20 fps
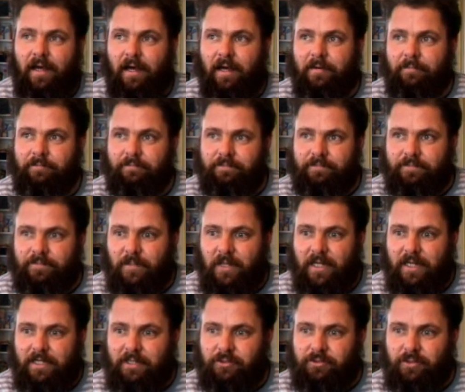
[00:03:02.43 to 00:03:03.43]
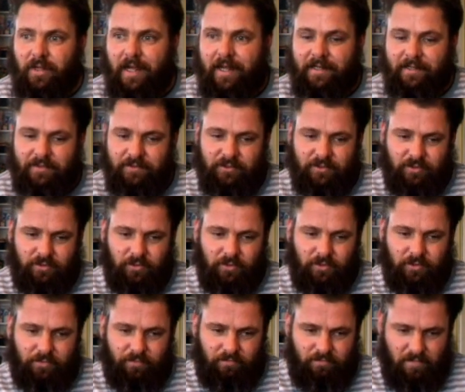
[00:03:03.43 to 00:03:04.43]
I had a drain
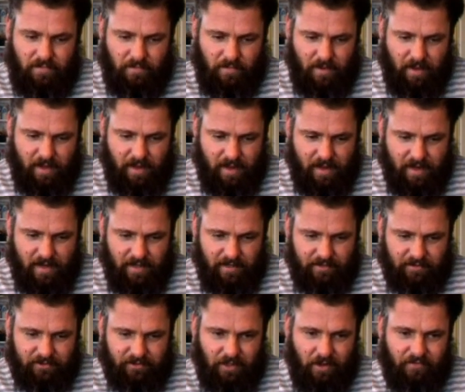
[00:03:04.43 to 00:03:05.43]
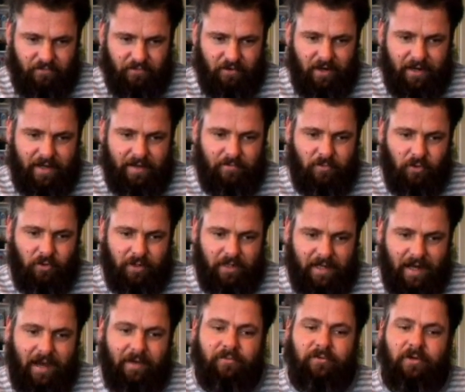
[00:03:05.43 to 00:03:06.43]
installed, and so Friday
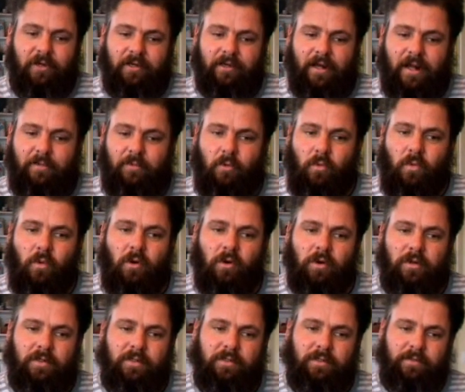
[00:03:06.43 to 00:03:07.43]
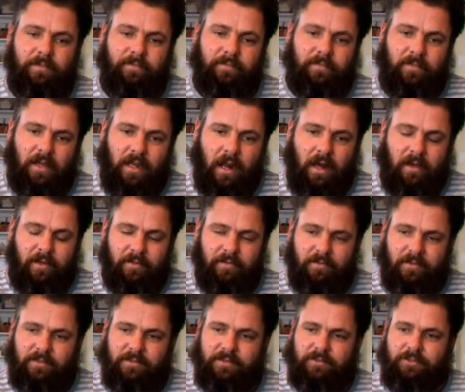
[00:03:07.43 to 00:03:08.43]
morning after I got up and walked, you know,
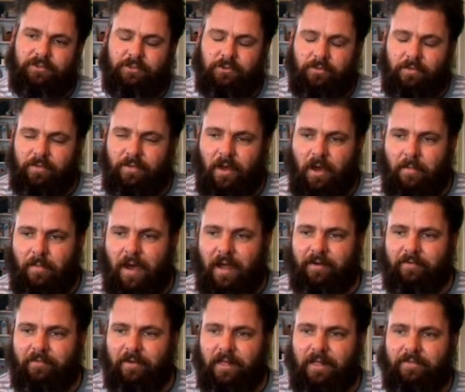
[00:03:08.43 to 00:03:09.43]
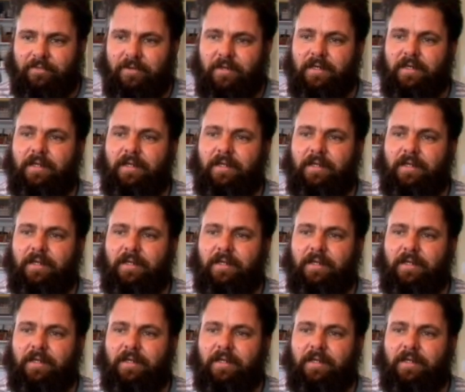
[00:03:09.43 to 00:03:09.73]
this is still with no pain relief,